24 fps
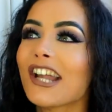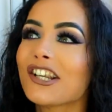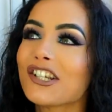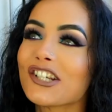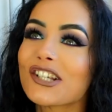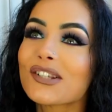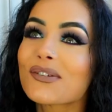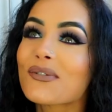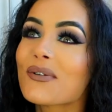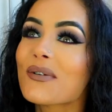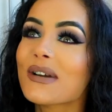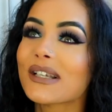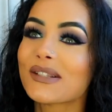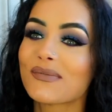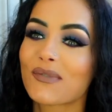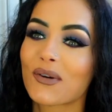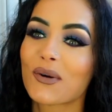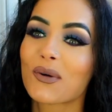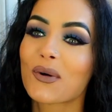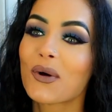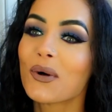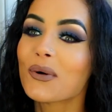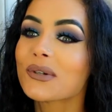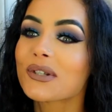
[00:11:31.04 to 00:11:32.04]
I just always
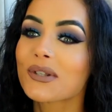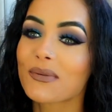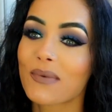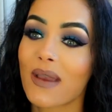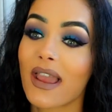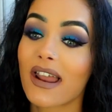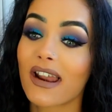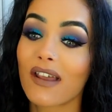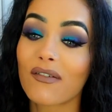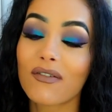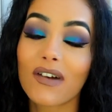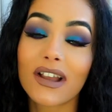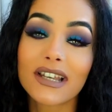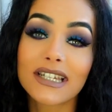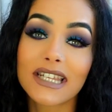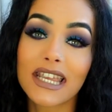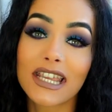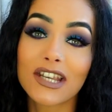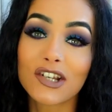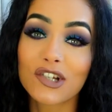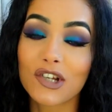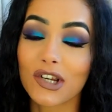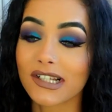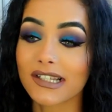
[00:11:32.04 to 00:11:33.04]
feel called to it and I find it
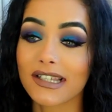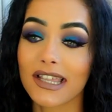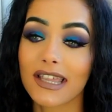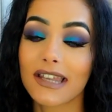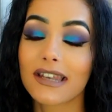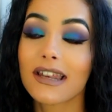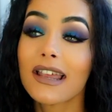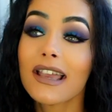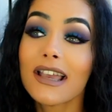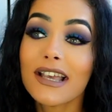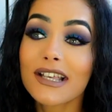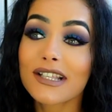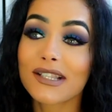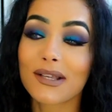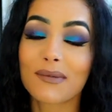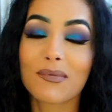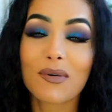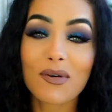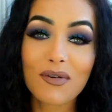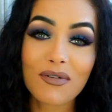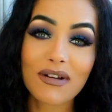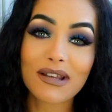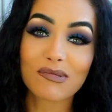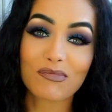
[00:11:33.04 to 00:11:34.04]
interesting. So I'm
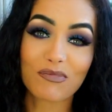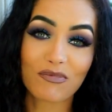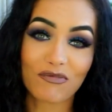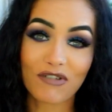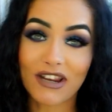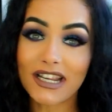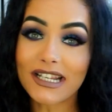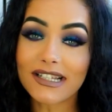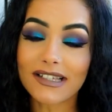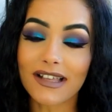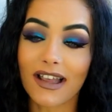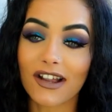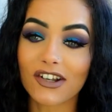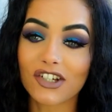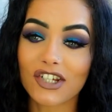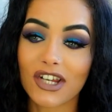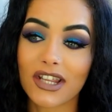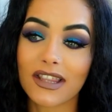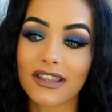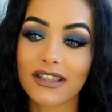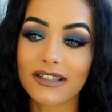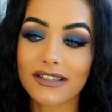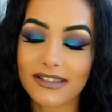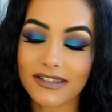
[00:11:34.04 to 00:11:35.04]
always
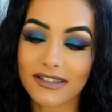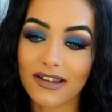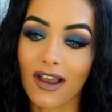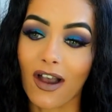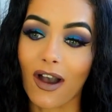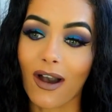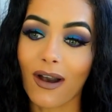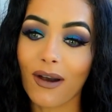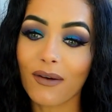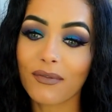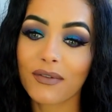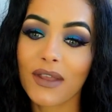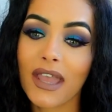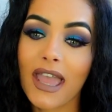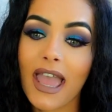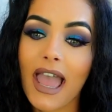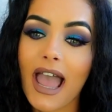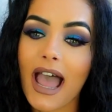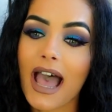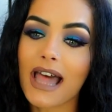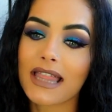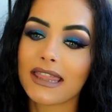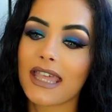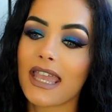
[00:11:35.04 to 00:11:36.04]
researching this stuff
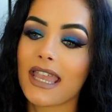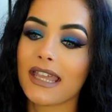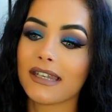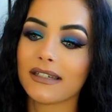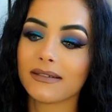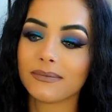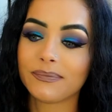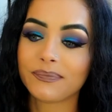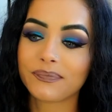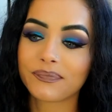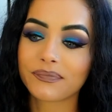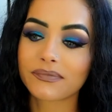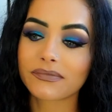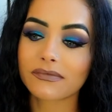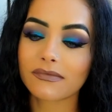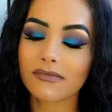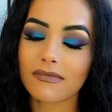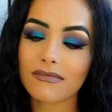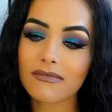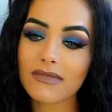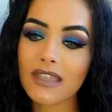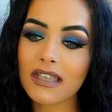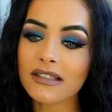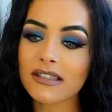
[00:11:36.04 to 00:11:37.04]
and then
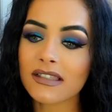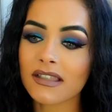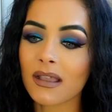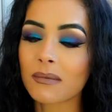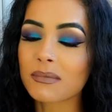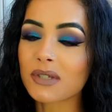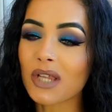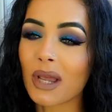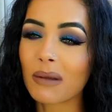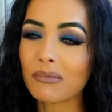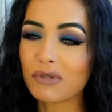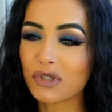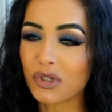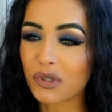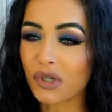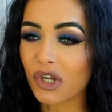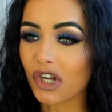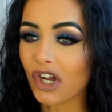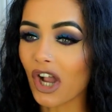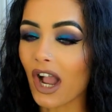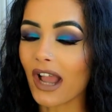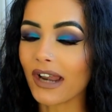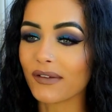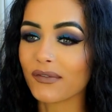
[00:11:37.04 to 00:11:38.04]
sometimes you
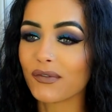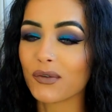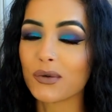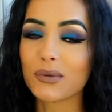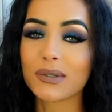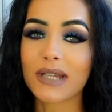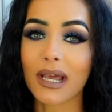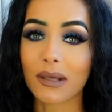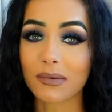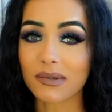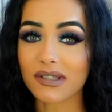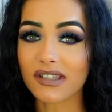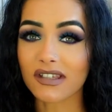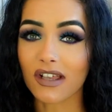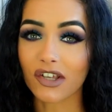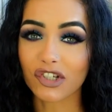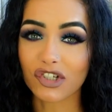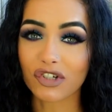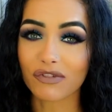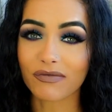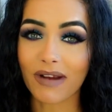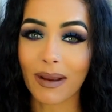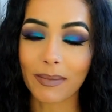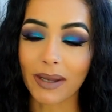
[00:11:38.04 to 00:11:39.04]
can kind of fall down
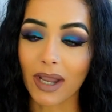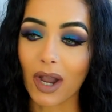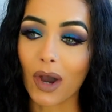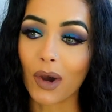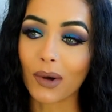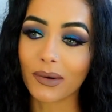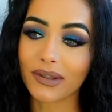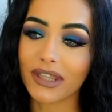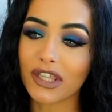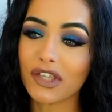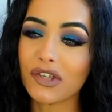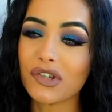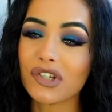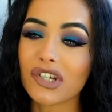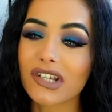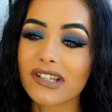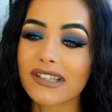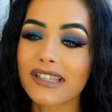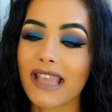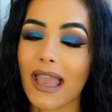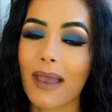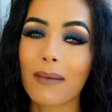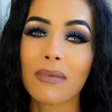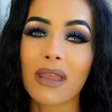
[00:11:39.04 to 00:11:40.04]
such a rabbit hole that you
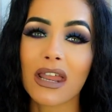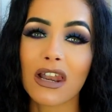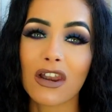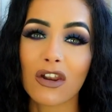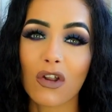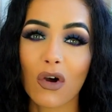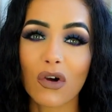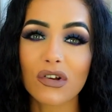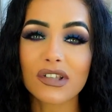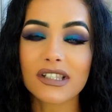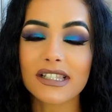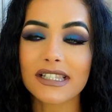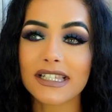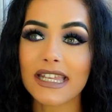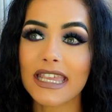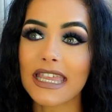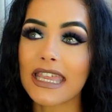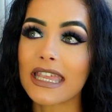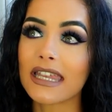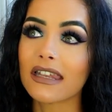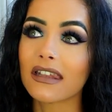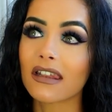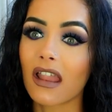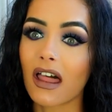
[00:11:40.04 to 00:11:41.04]
just get a bit lost
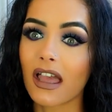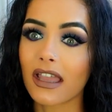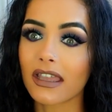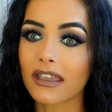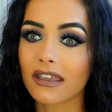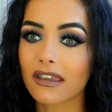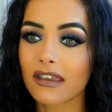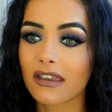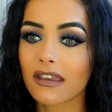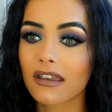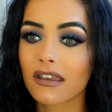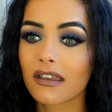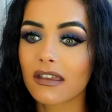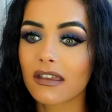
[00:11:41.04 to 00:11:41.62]
in like